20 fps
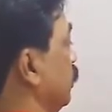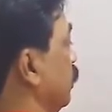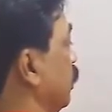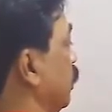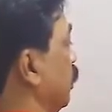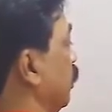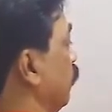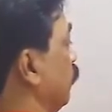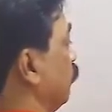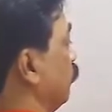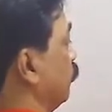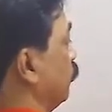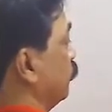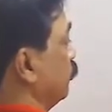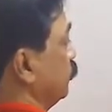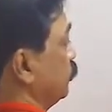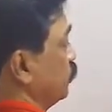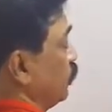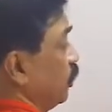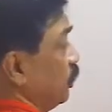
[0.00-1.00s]

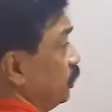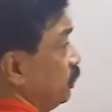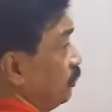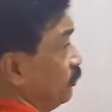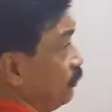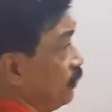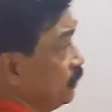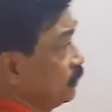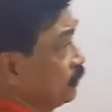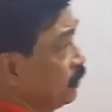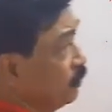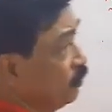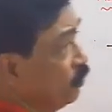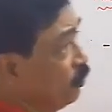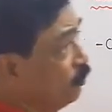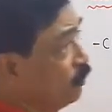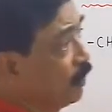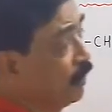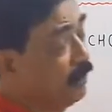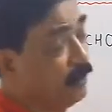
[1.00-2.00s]
the functional
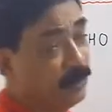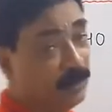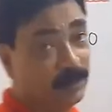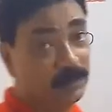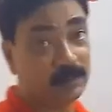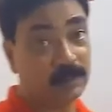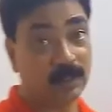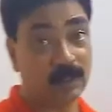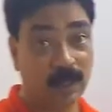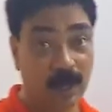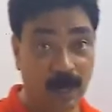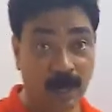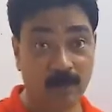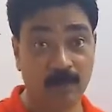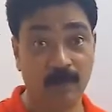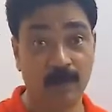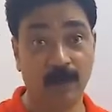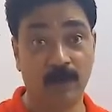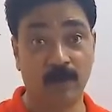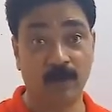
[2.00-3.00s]
group contains a
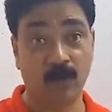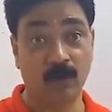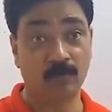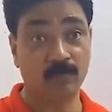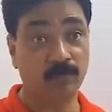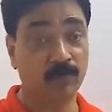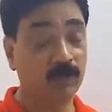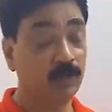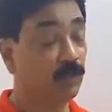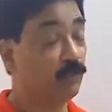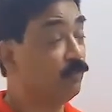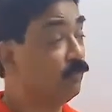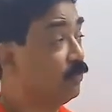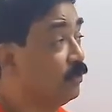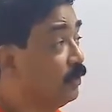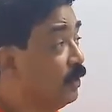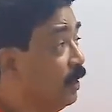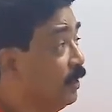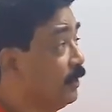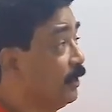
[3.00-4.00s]
carbon atom, therefore
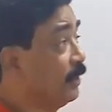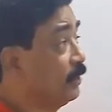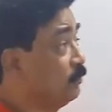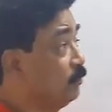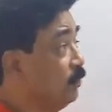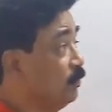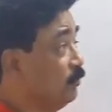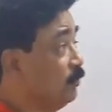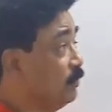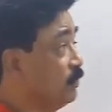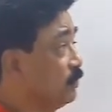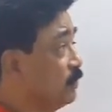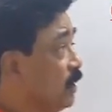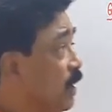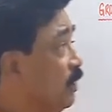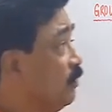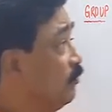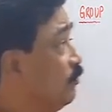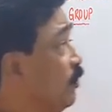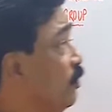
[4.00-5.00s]
the attachment will
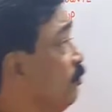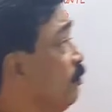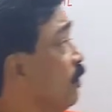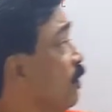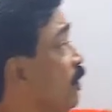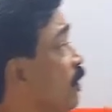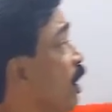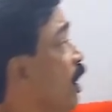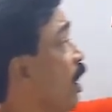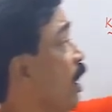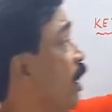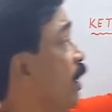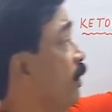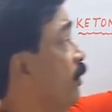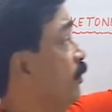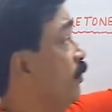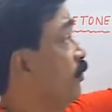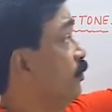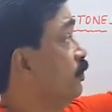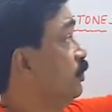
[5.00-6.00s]
start from
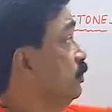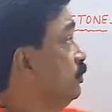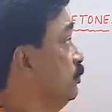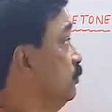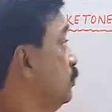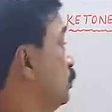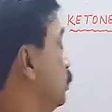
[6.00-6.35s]
hydrogen.